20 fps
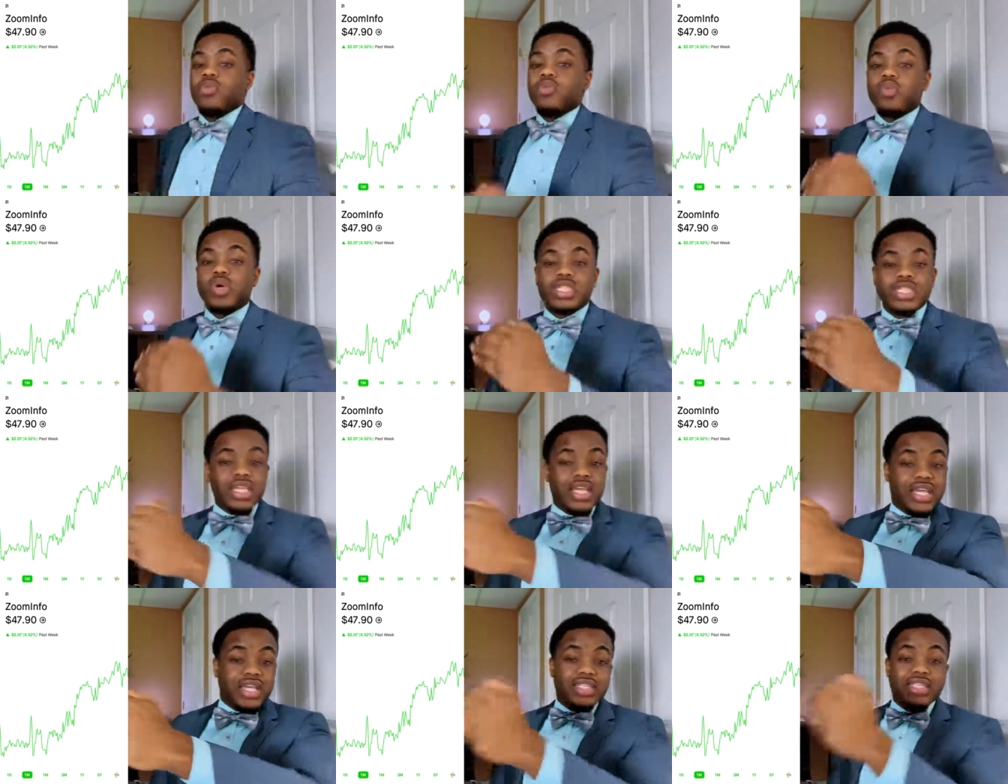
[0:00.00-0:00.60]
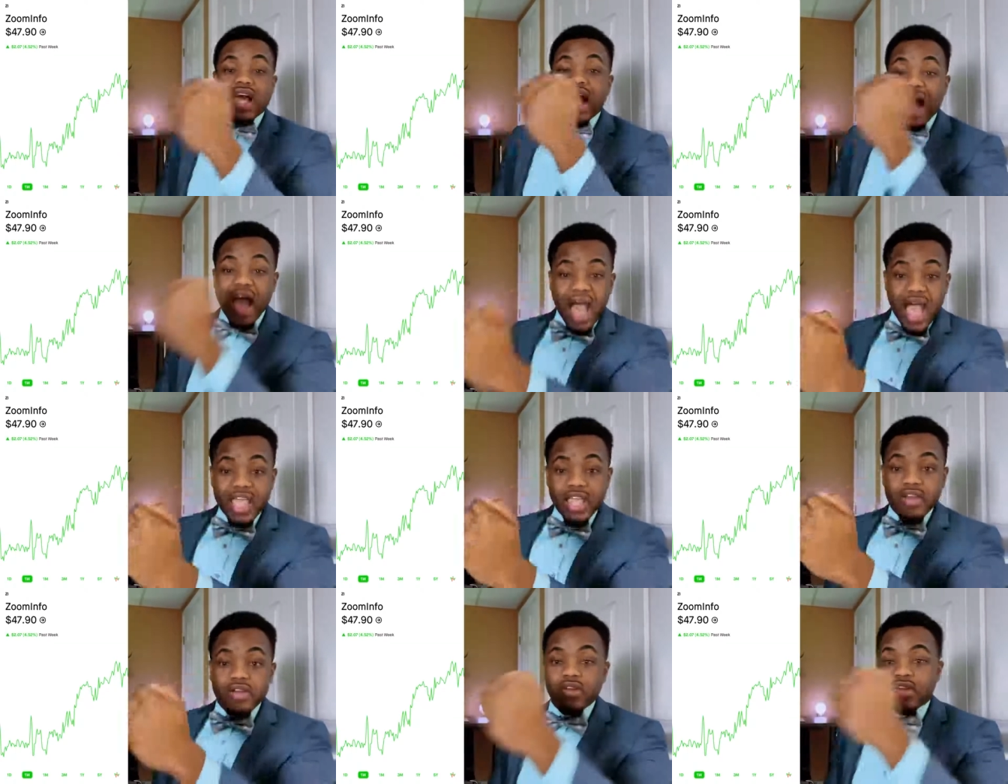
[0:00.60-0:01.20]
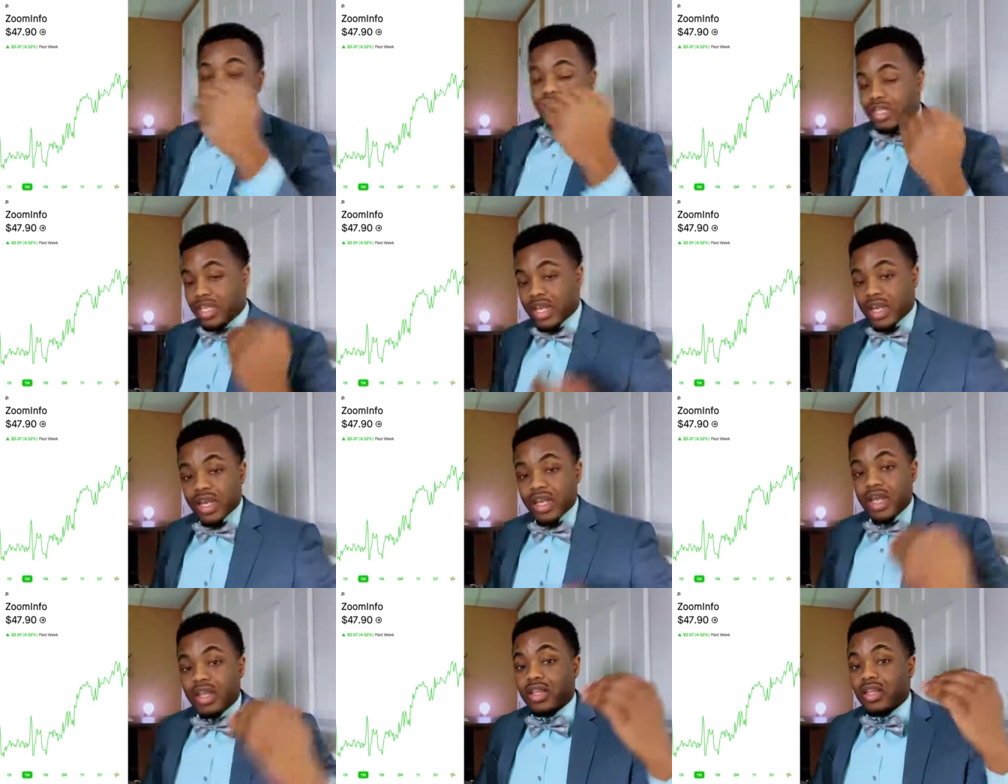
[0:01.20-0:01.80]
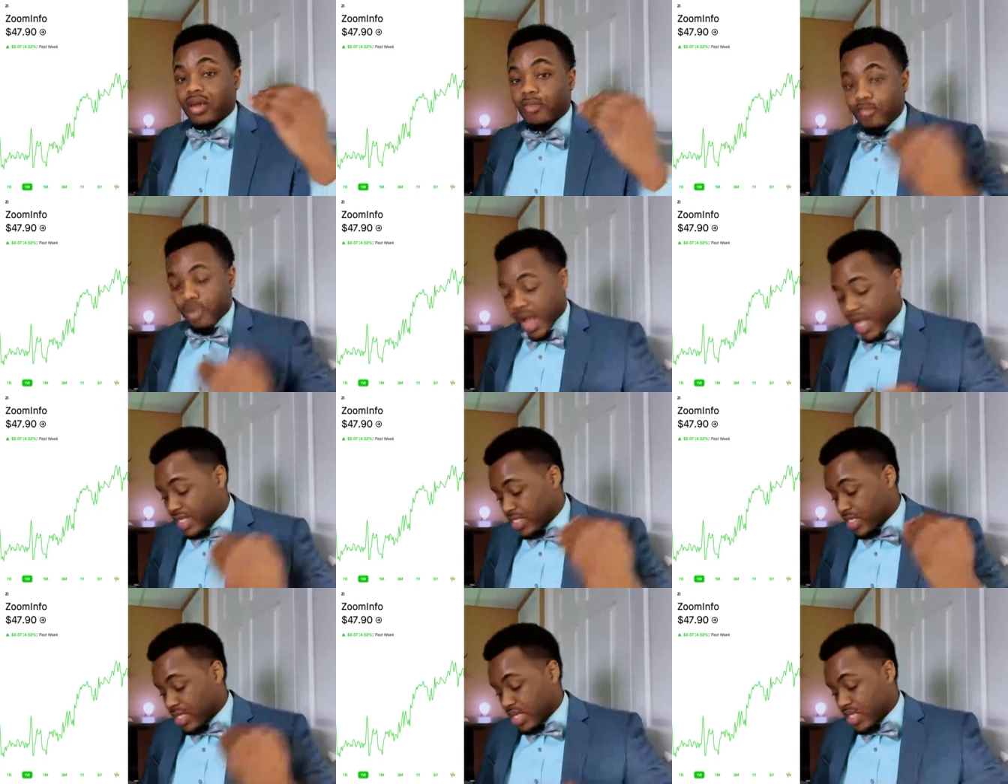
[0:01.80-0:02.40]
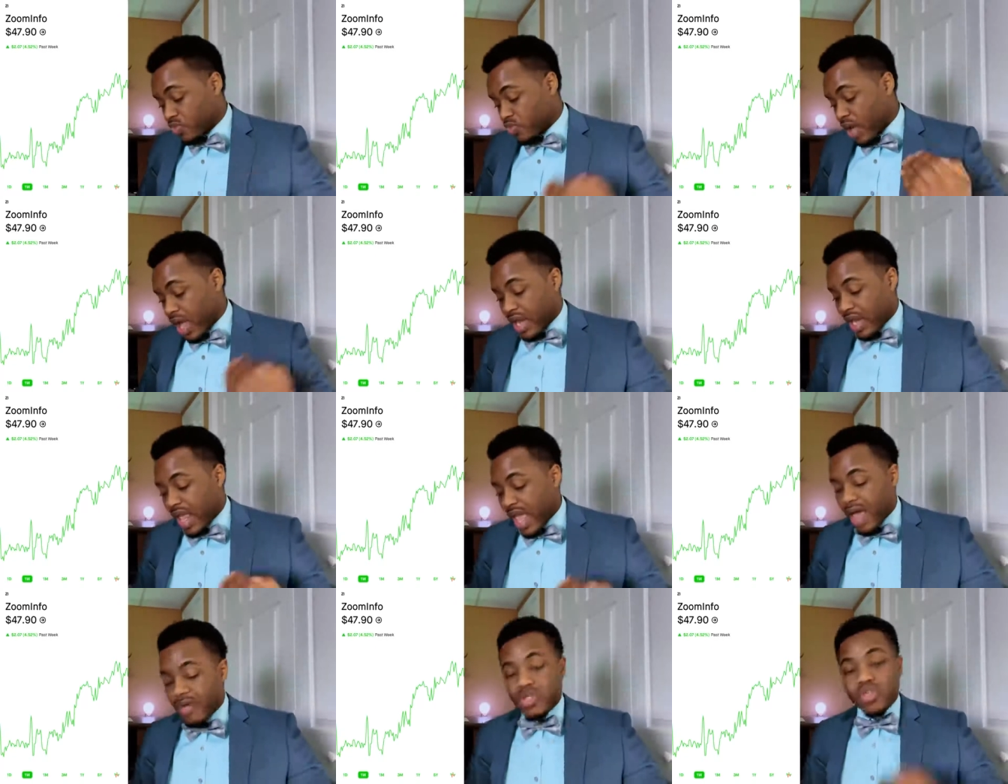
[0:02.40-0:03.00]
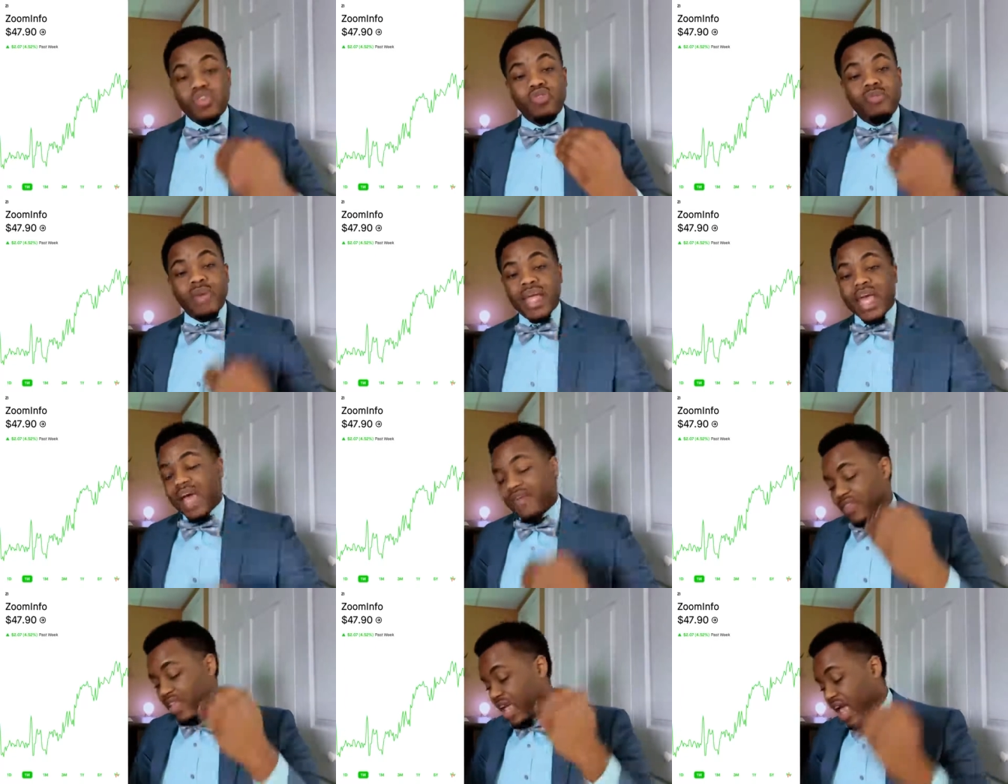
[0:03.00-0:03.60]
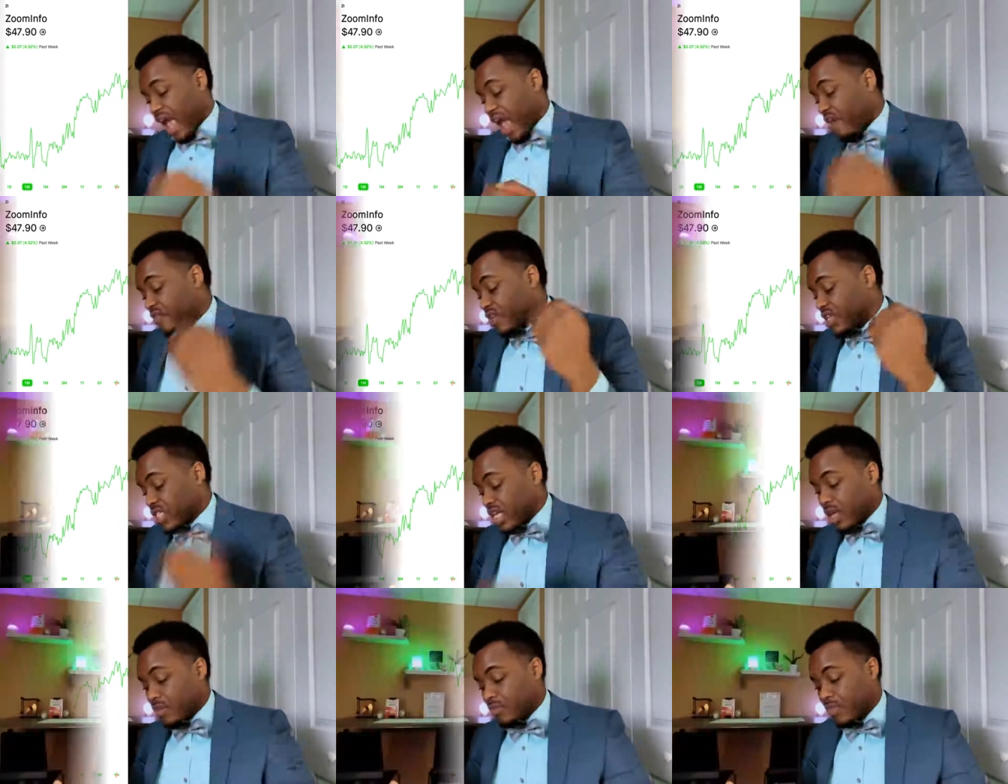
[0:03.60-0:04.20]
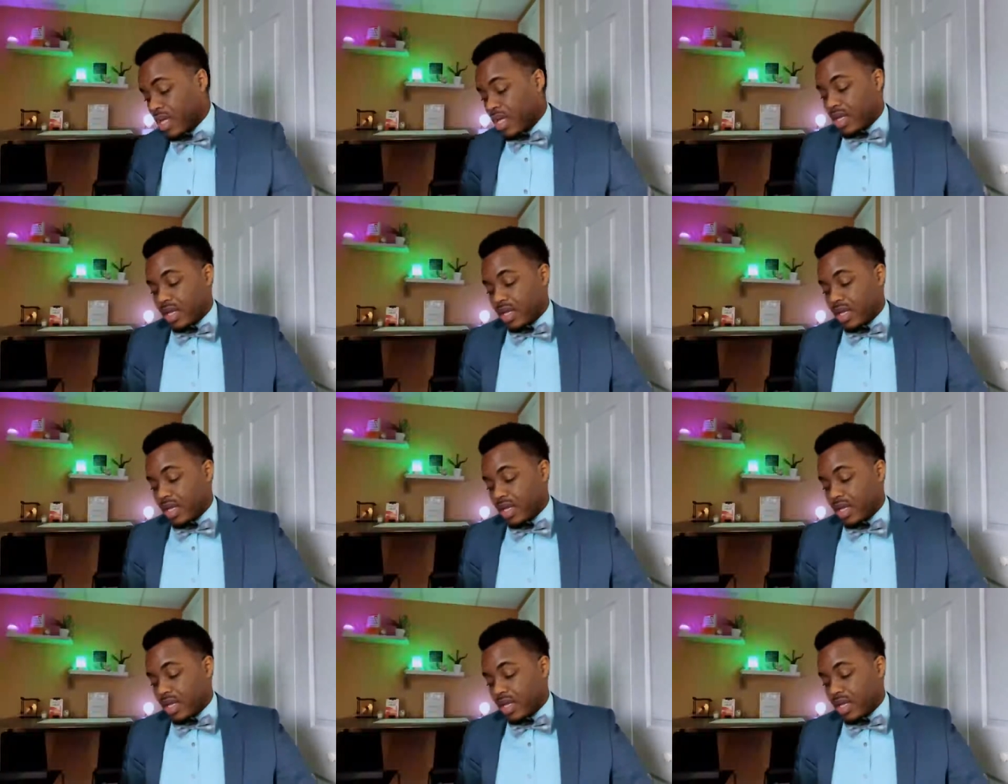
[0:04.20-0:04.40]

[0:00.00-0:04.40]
which is higher than the price it is right now. So you may have to average up.